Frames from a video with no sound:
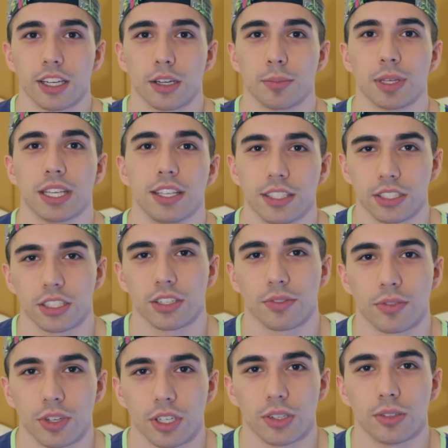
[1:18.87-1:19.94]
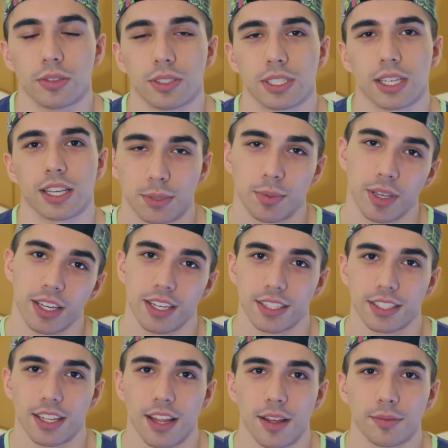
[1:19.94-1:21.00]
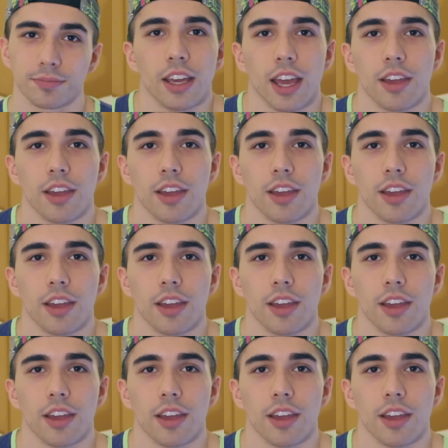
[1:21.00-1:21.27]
it'll be easier for you to explain it to them.